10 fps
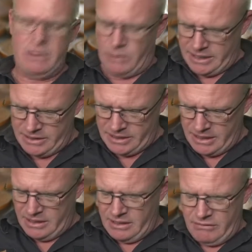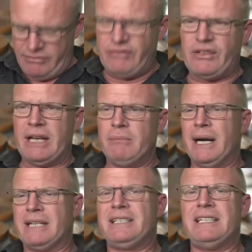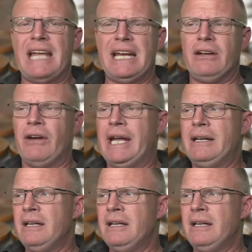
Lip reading: ones, $15 to 10 grand.